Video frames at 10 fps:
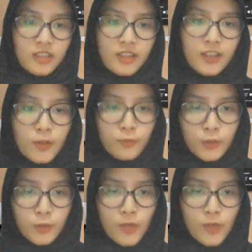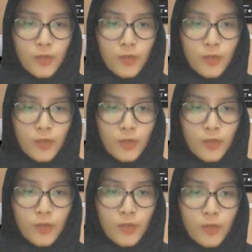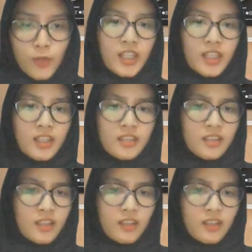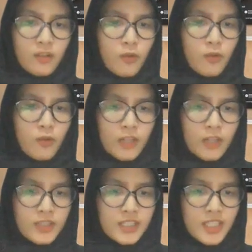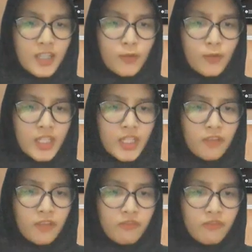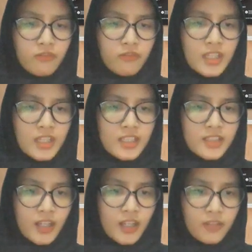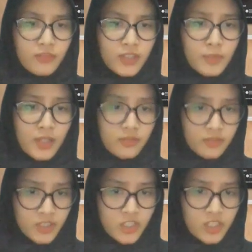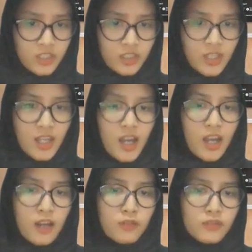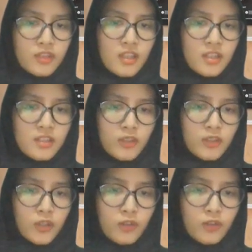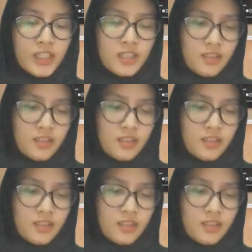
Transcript: With one platform, we can do everything. Isn't it quite risky? What if the server malfunction? How's the security system?